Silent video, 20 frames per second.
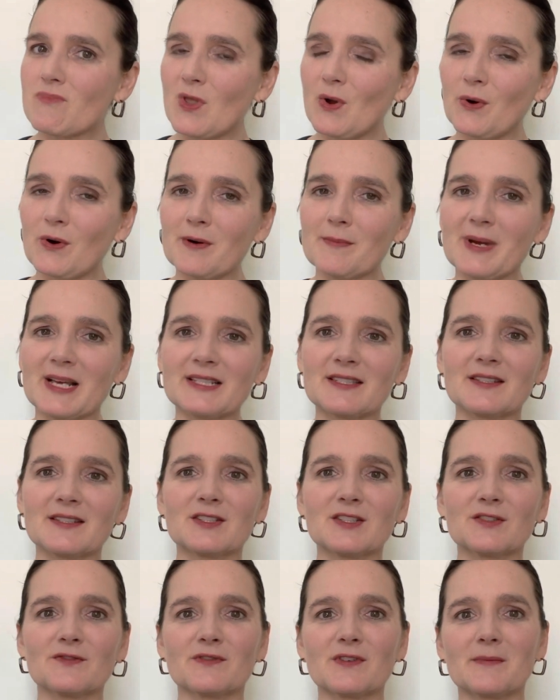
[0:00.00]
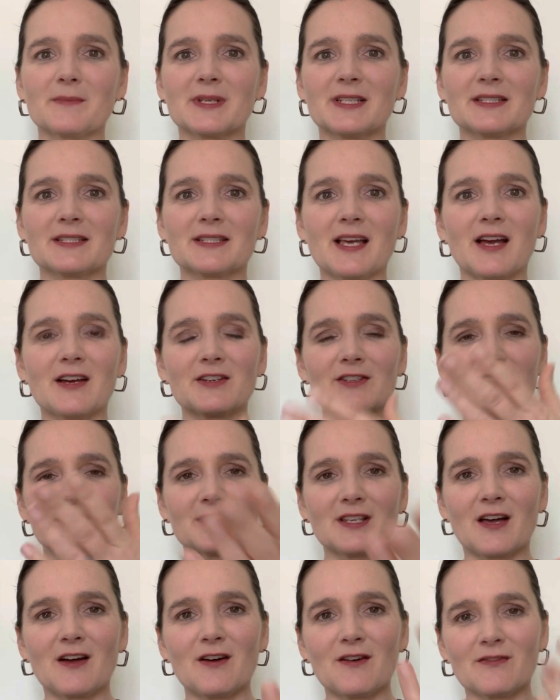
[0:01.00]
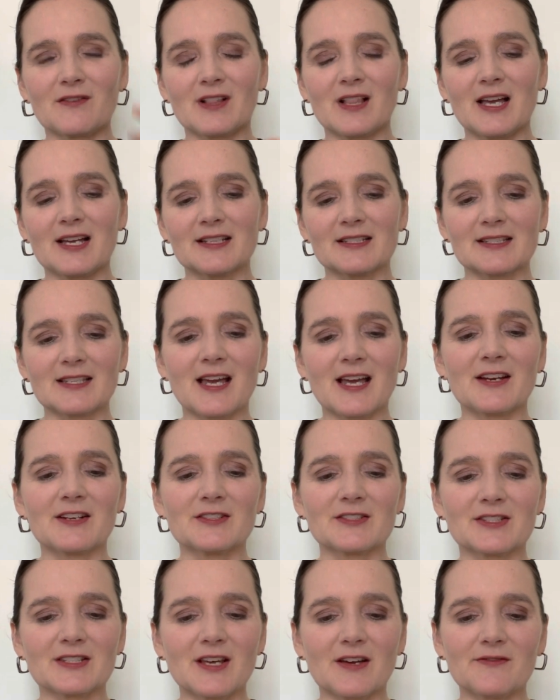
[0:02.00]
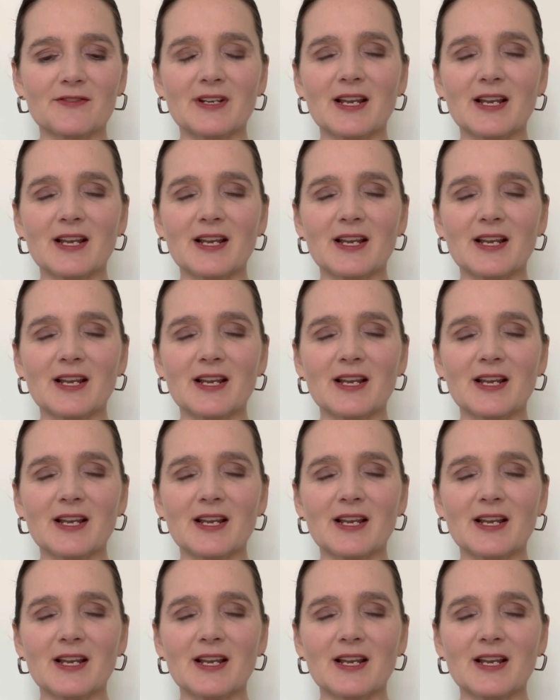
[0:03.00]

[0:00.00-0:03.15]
or messages from his higher self, client's higher self.